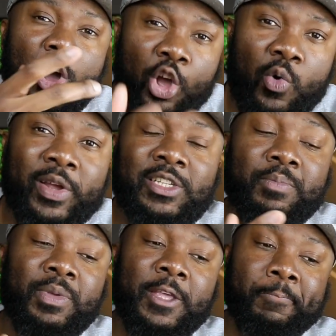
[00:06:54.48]
are going to
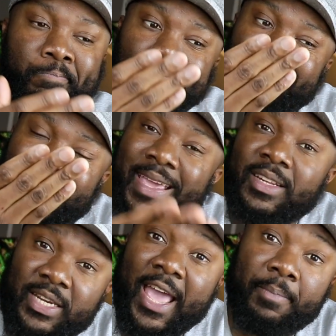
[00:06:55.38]
be
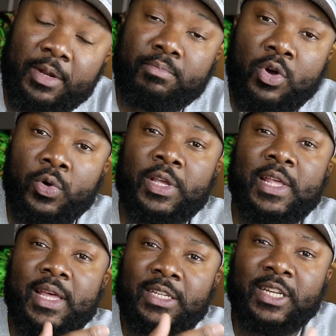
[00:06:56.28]
in tablet mode,
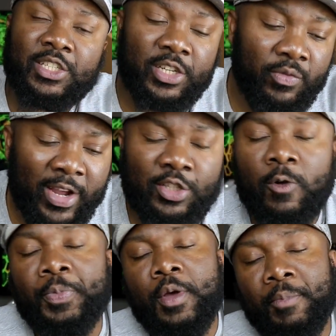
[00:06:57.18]
essentially, right?
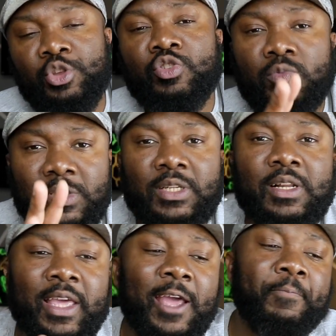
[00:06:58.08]
So, but you
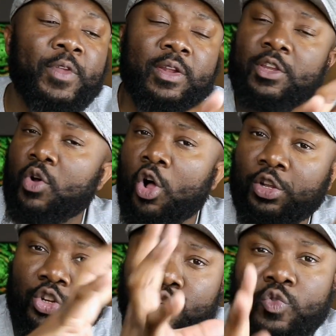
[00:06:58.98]
still get all
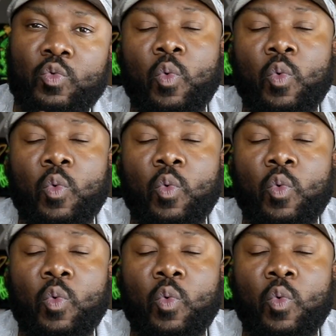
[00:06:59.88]
the new